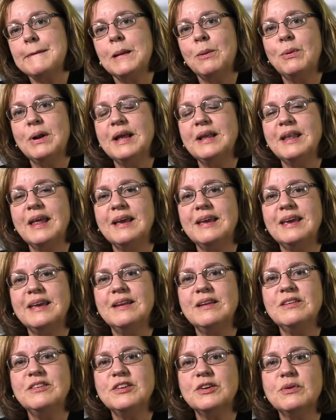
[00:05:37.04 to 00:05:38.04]
What I'd like you
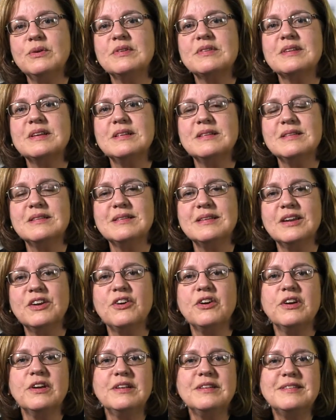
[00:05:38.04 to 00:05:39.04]
to do is consider
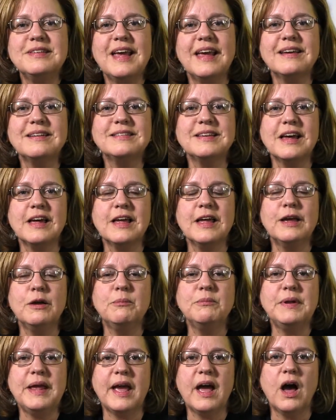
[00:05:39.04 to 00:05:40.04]
and take
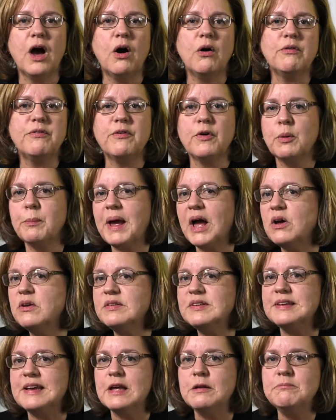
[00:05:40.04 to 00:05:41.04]
time now for about
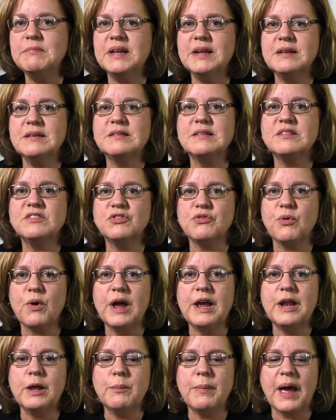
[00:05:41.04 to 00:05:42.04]
10 minutes to
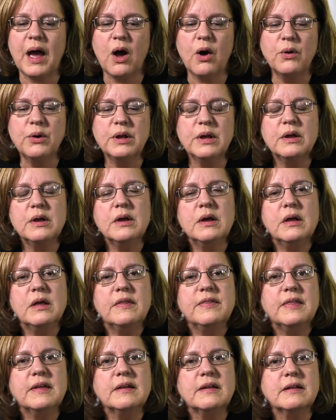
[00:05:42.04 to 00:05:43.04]
write about
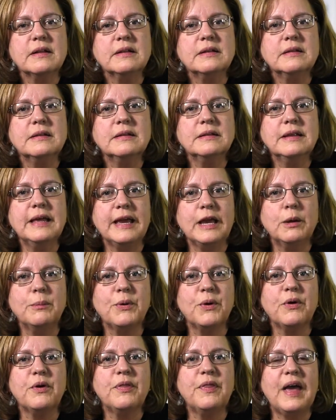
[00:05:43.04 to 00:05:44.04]
the
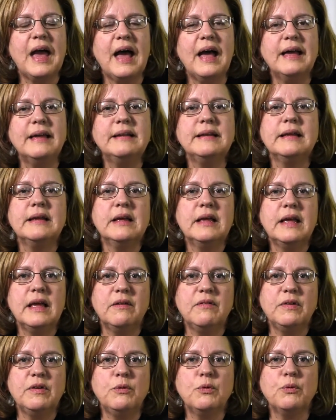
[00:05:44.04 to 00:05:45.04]
labor that,
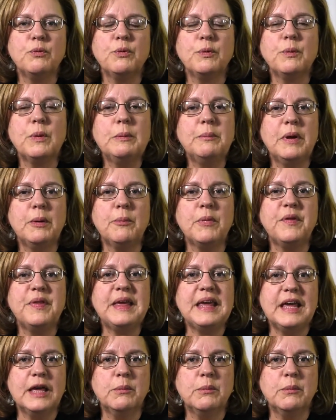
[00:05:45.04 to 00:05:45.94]
if you remember the